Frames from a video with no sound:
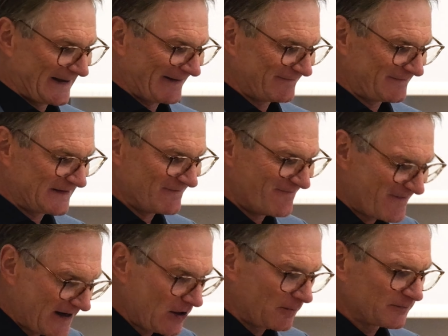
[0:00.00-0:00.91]
and
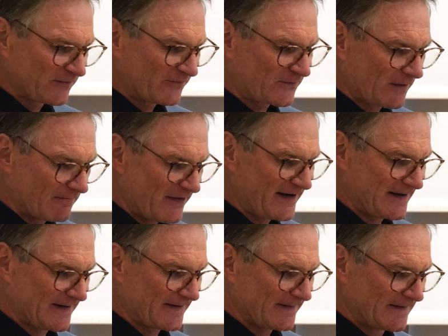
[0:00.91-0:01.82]
developed from
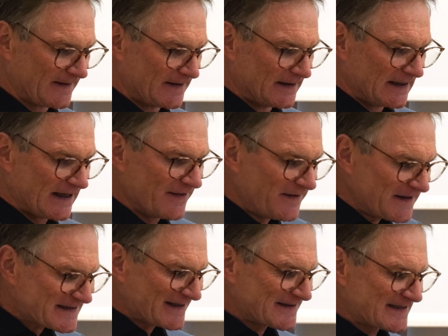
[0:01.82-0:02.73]
there. In
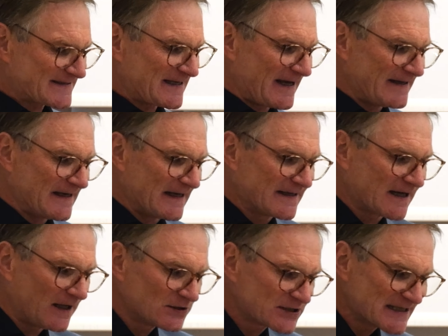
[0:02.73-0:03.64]
this understanding,
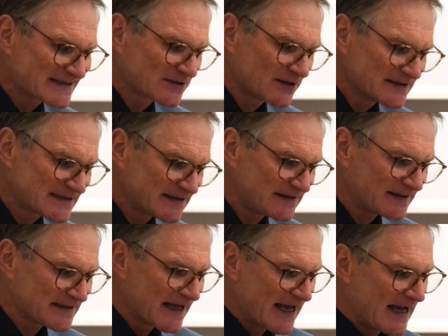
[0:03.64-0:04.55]
culture is
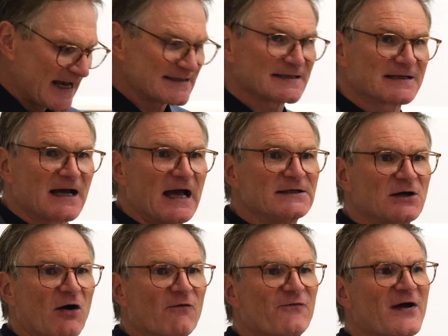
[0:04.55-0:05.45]
considered as a
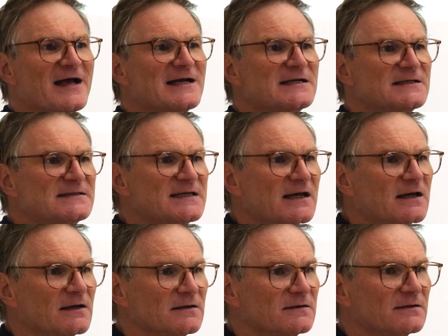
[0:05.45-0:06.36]
kind of
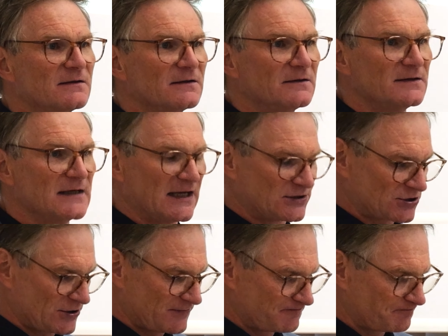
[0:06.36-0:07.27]
second
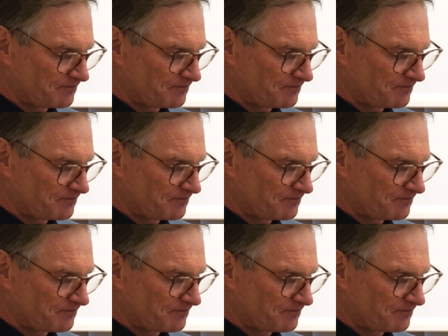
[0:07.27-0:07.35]
nature.